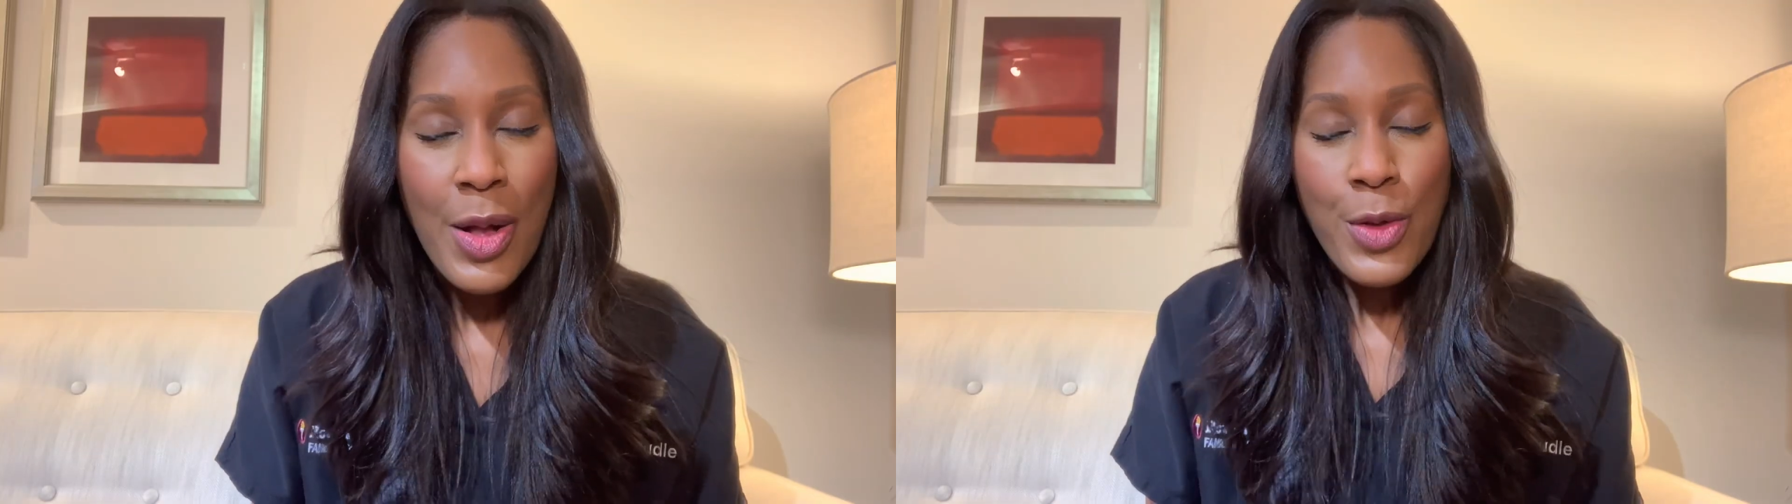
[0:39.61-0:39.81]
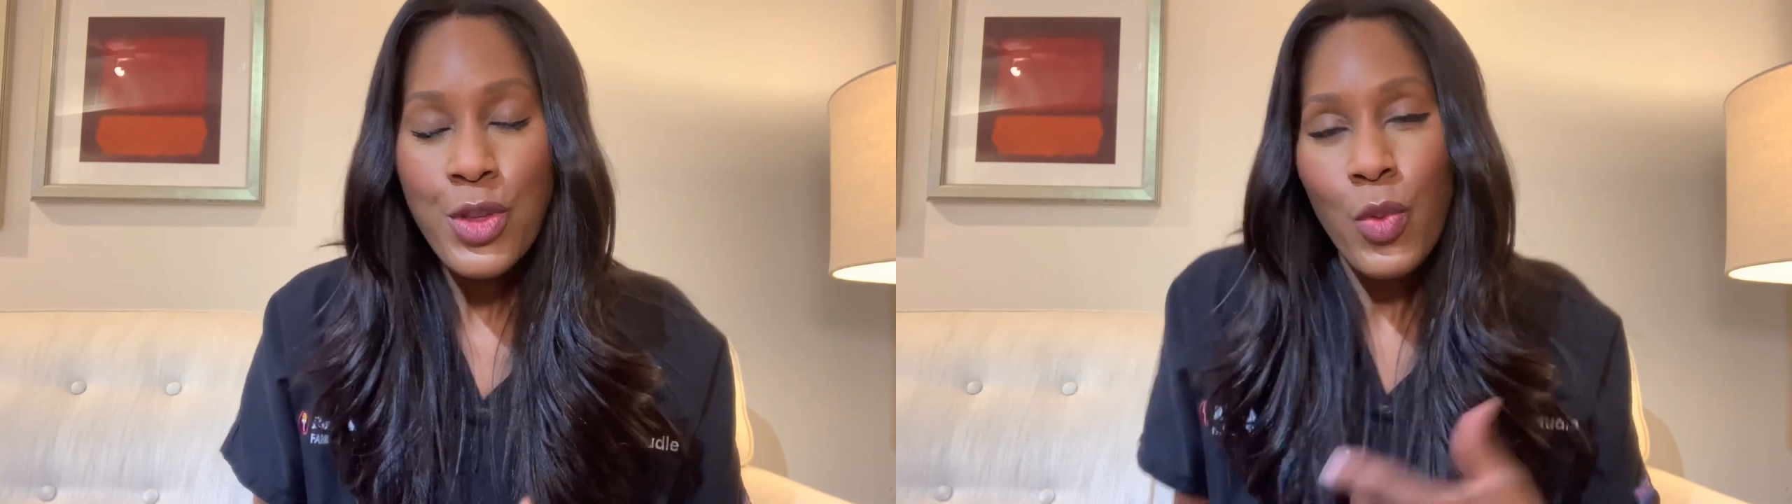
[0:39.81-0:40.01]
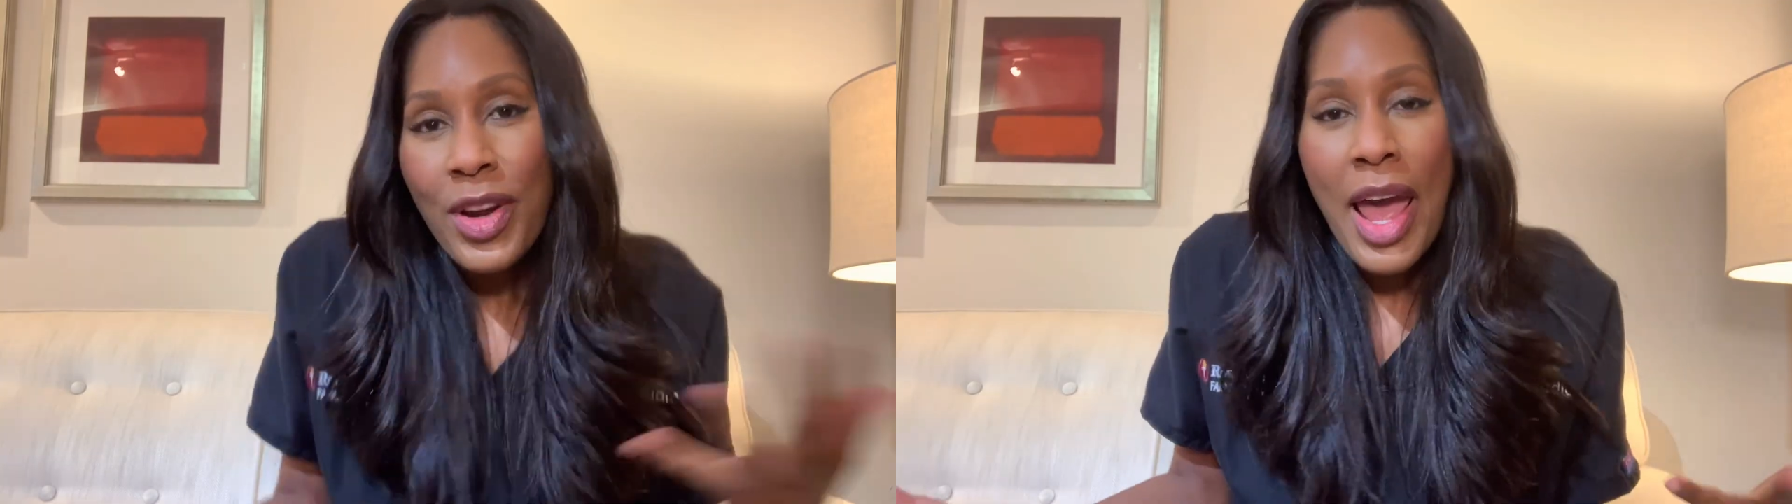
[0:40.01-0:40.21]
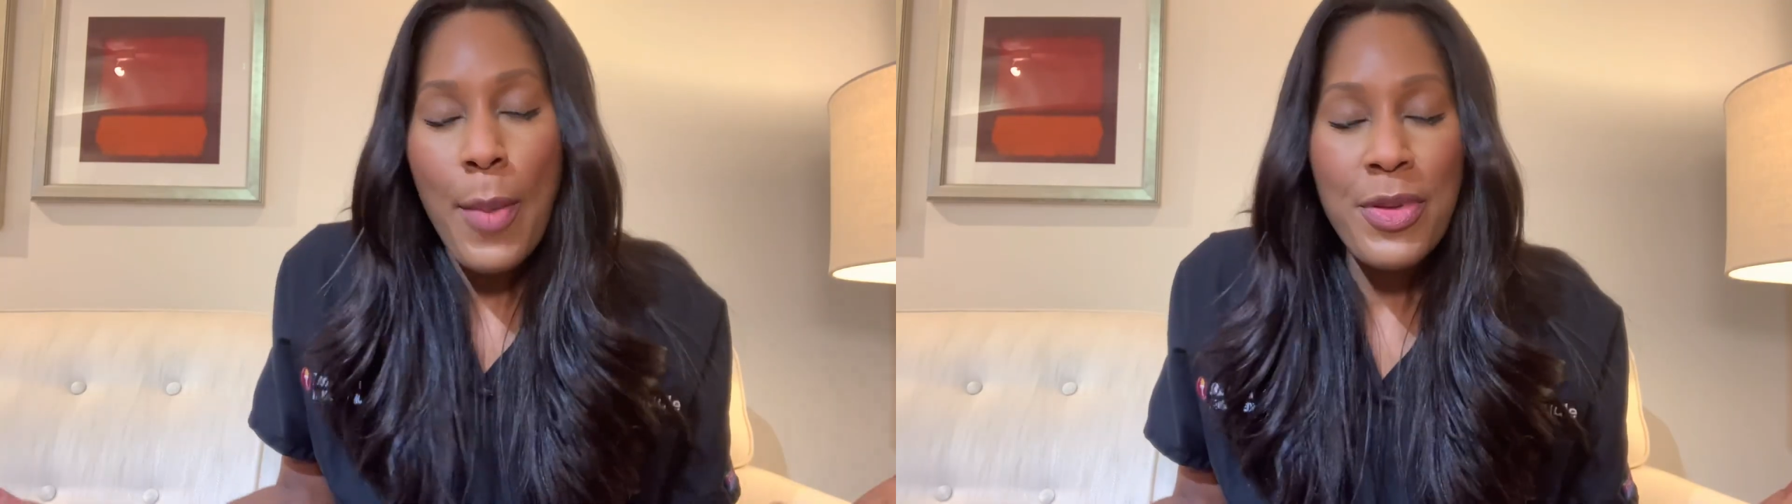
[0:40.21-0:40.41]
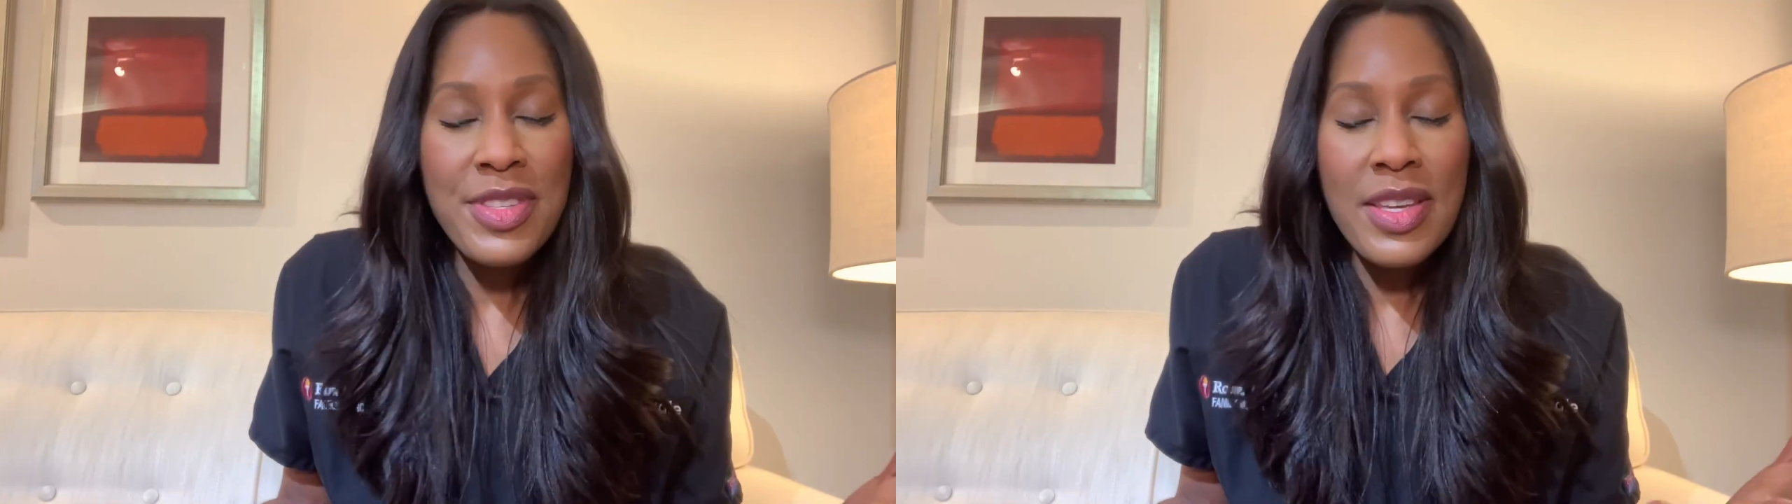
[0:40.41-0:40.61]
So what
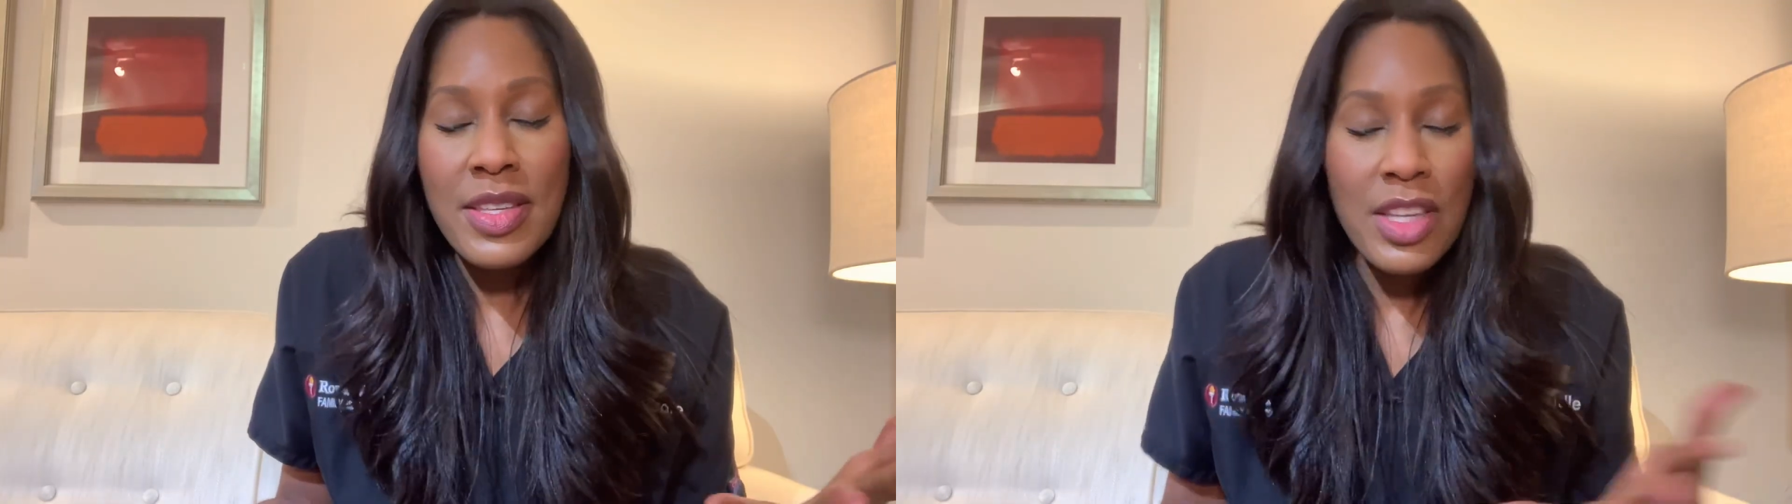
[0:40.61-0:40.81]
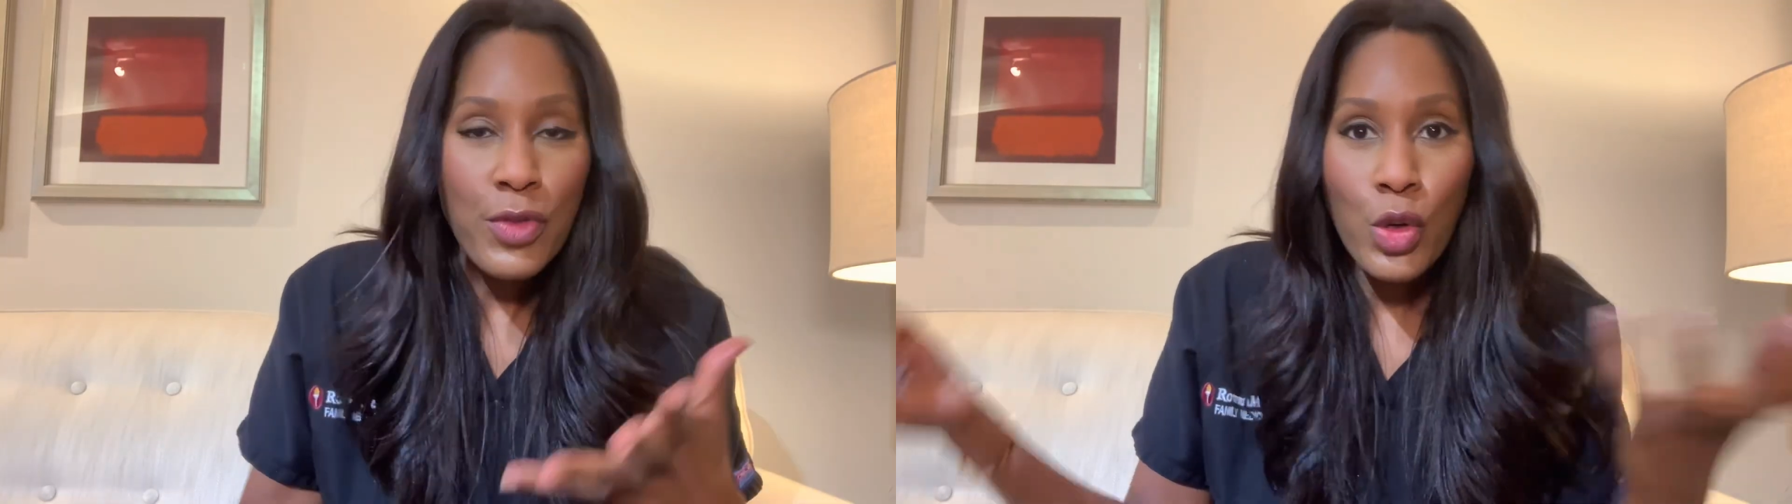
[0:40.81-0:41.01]
happens is if